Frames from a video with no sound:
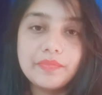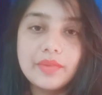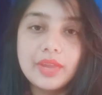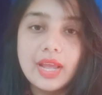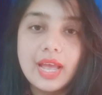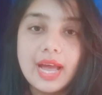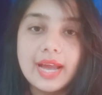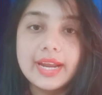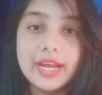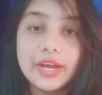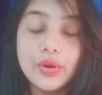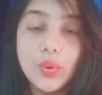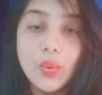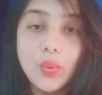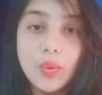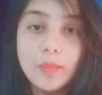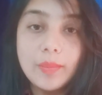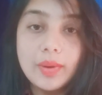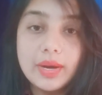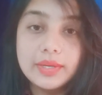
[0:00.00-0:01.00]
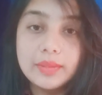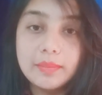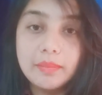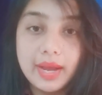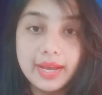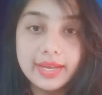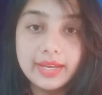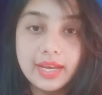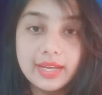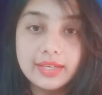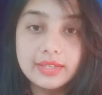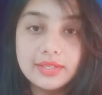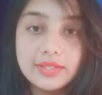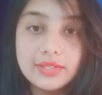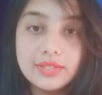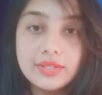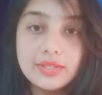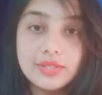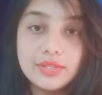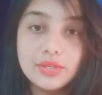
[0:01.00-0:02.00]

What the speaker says: and I hope under my guidance